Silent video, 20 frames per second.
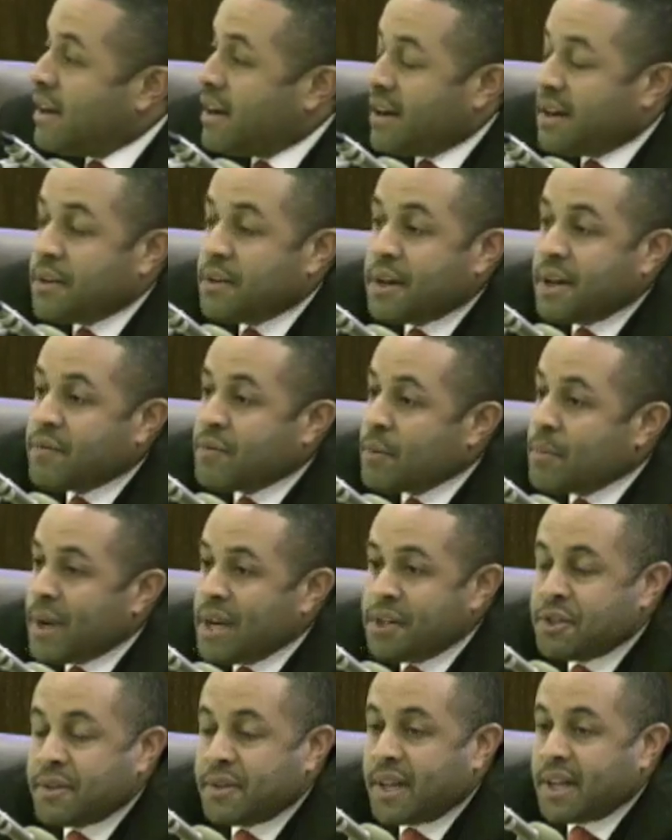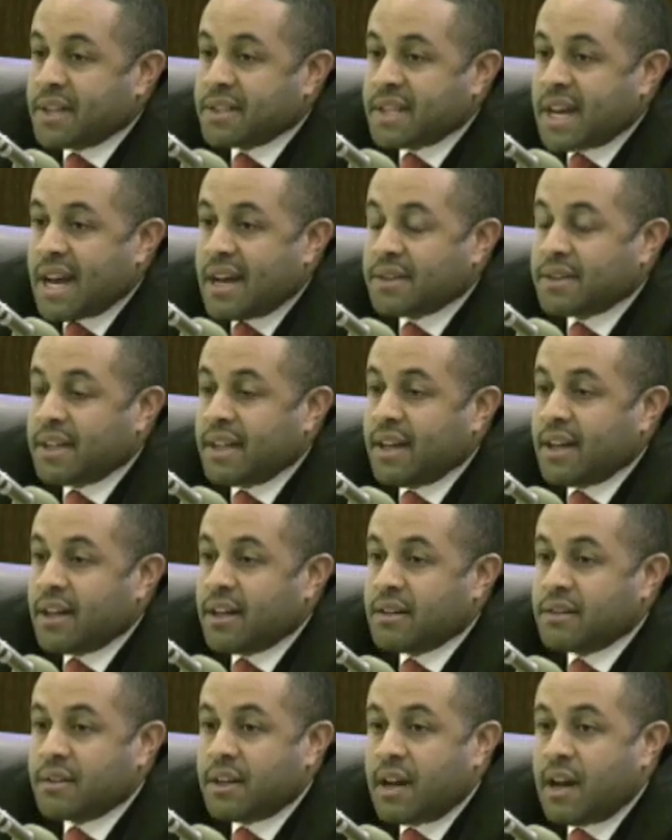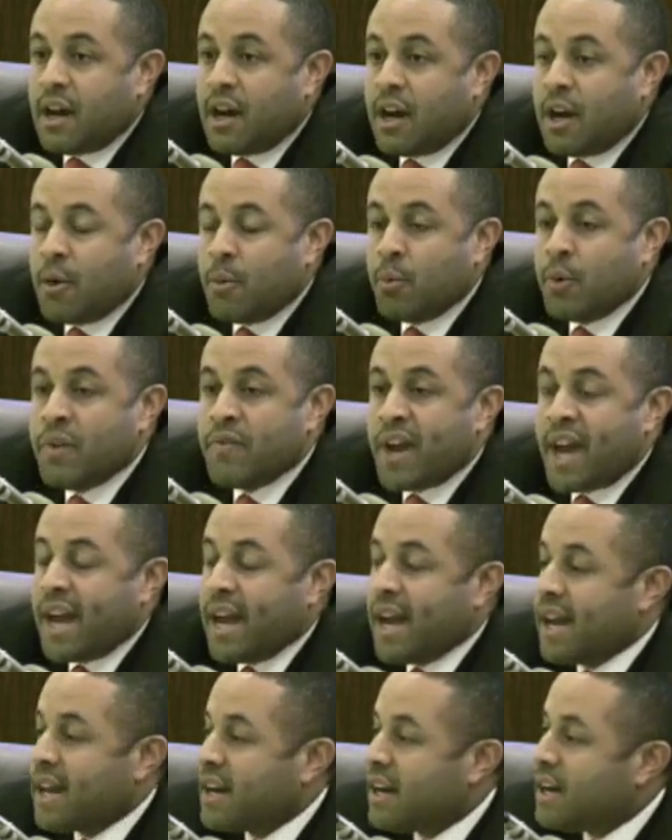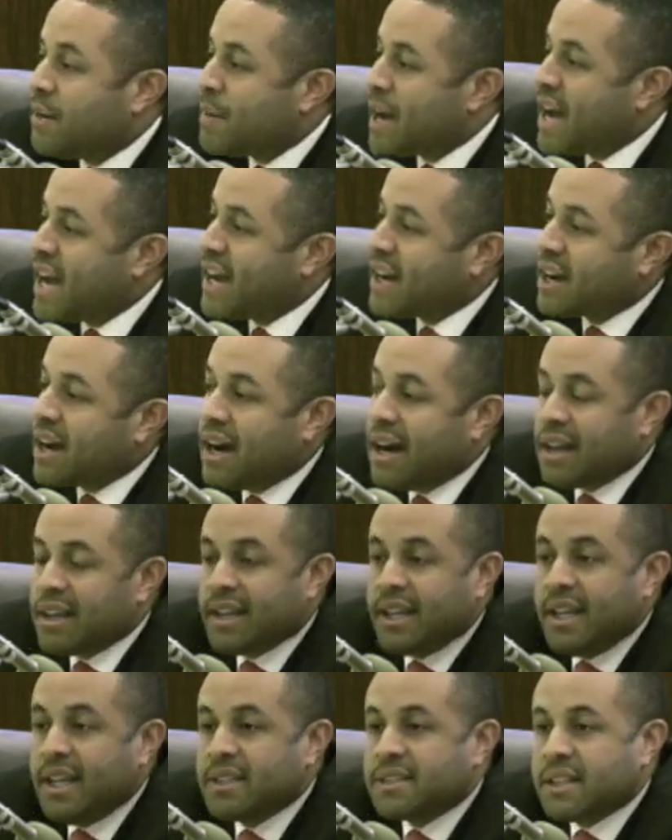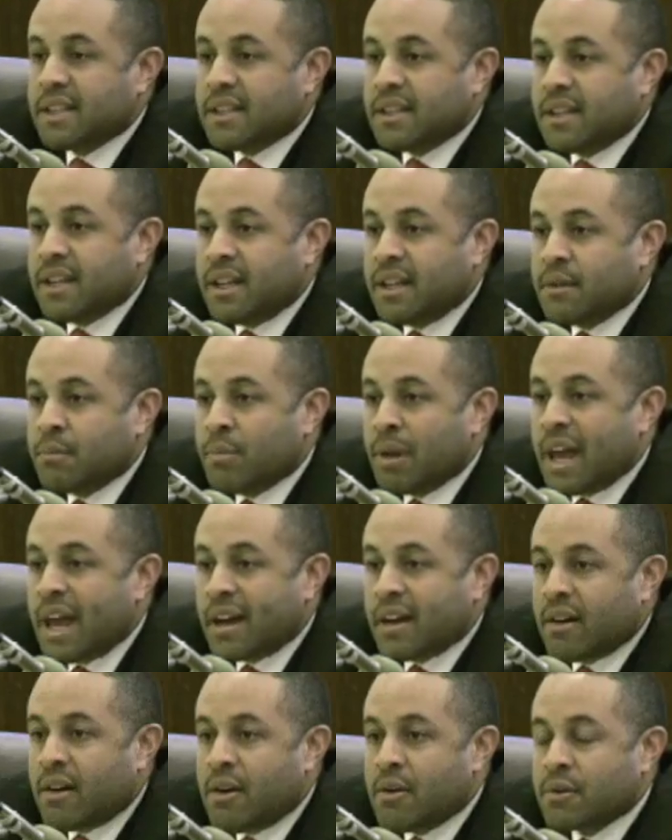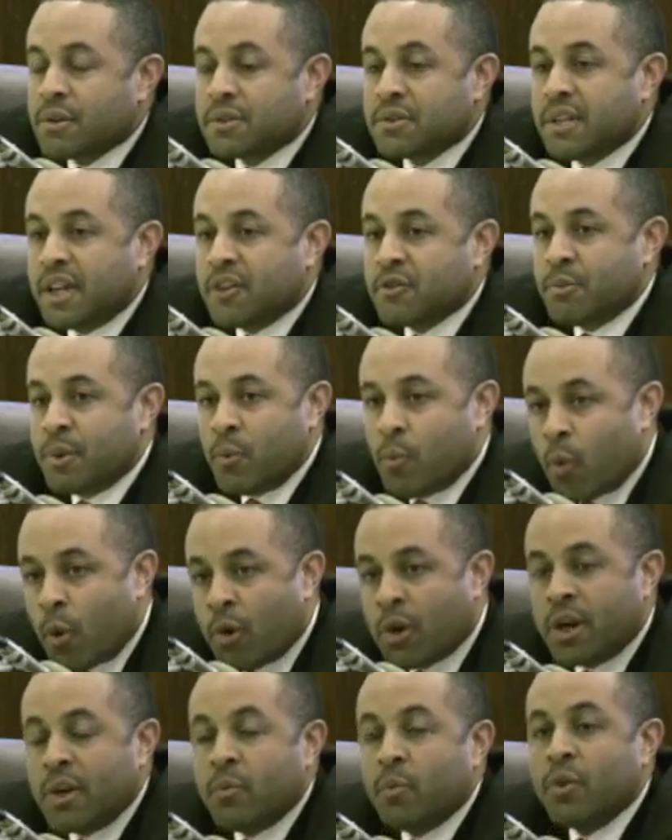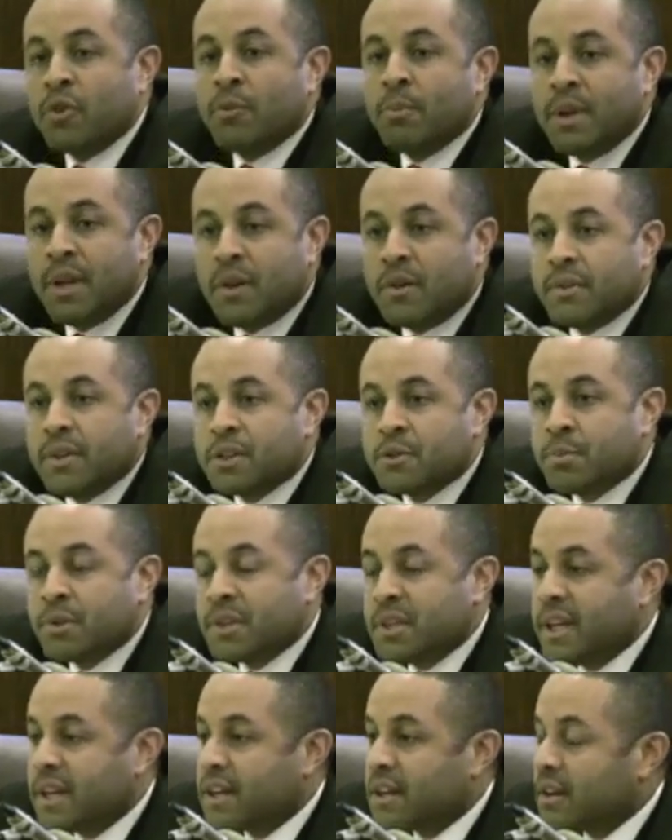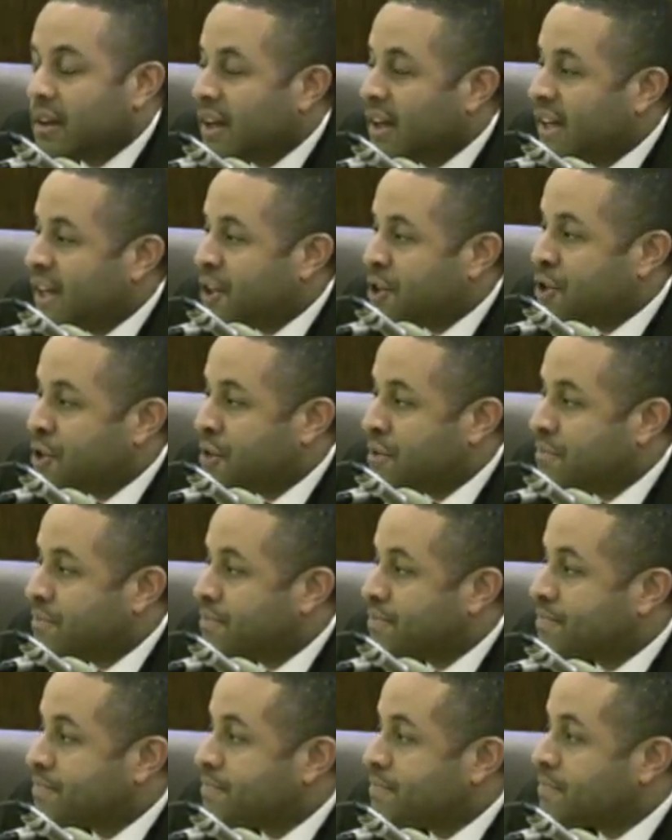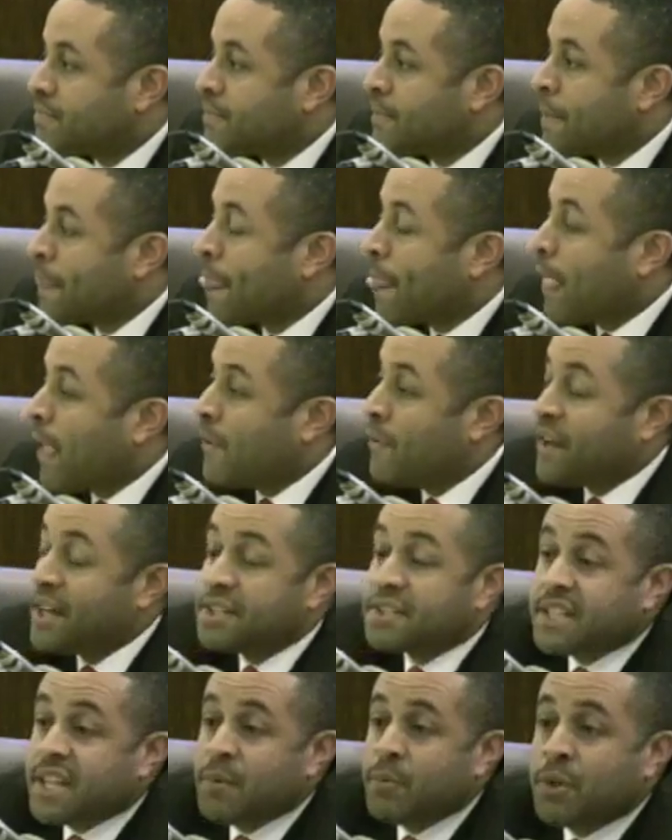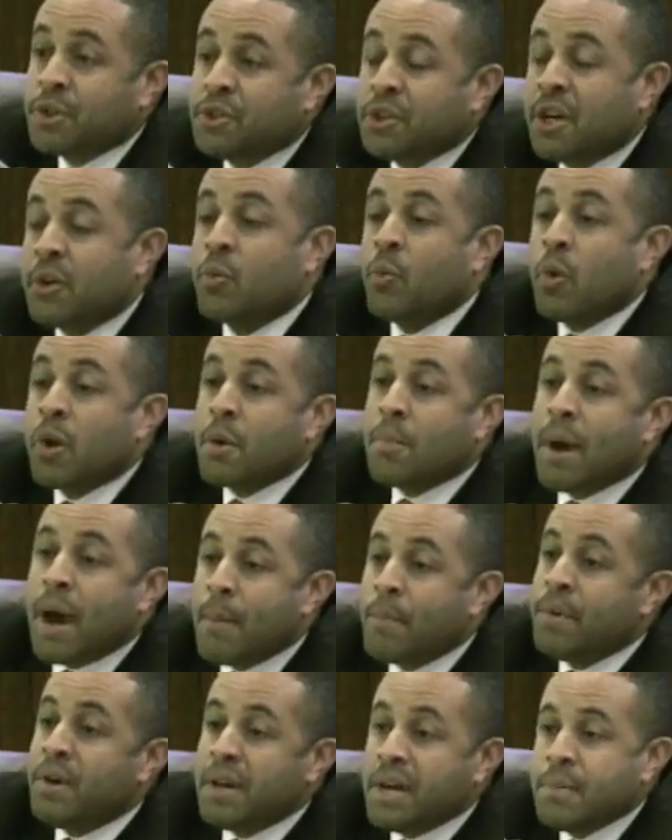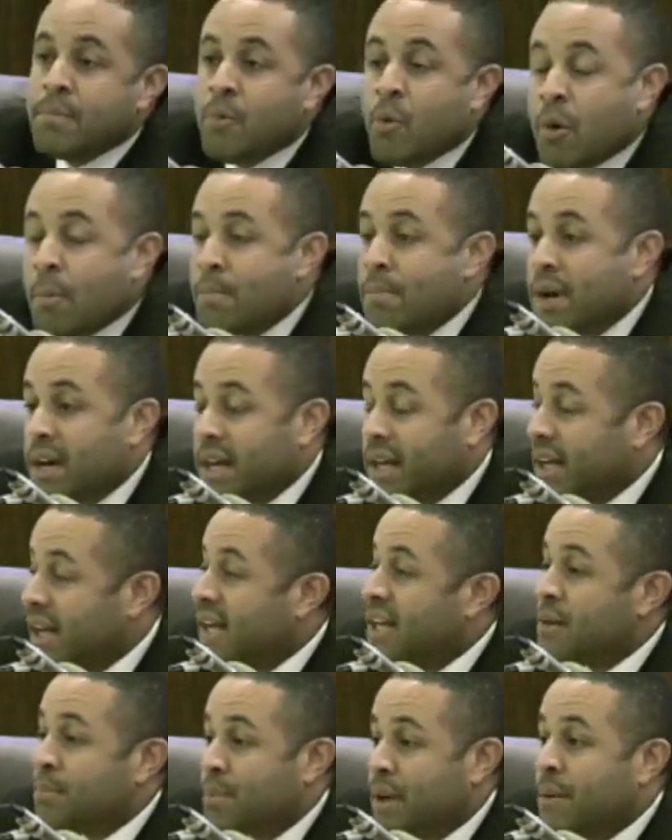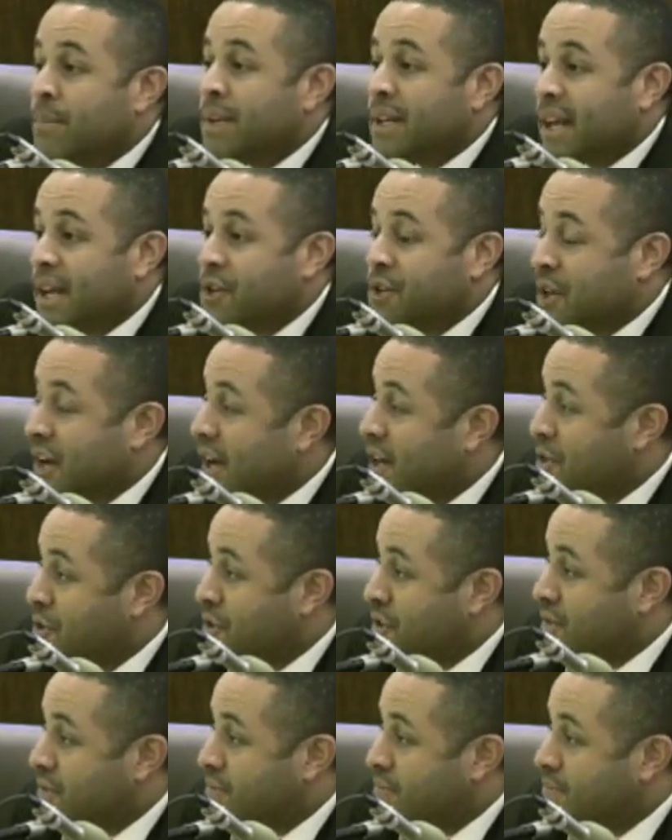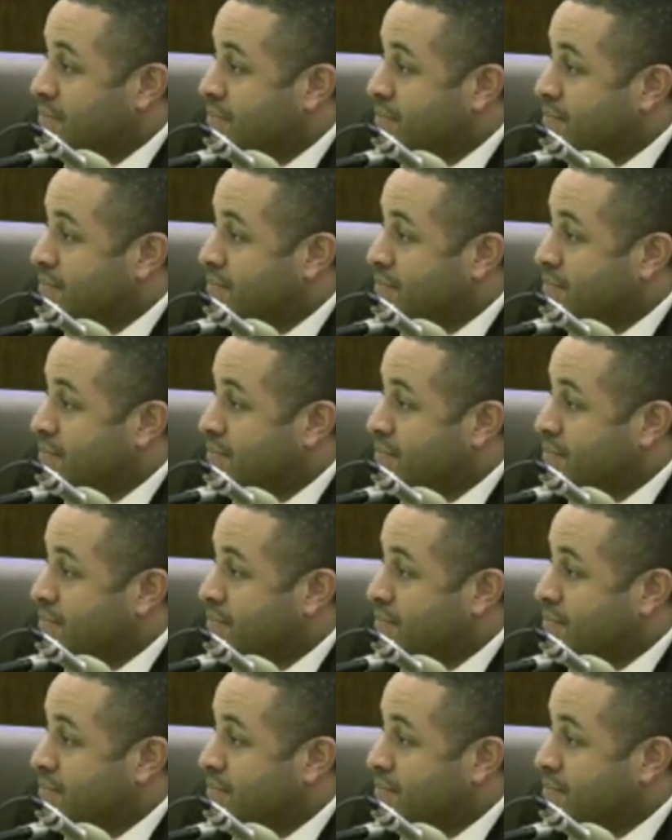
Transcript: Other information that is out there, I had colleagues in the Black Caucus that have been working with me on this particular issue. And they said, well, Chuck, what about putting more money into public education?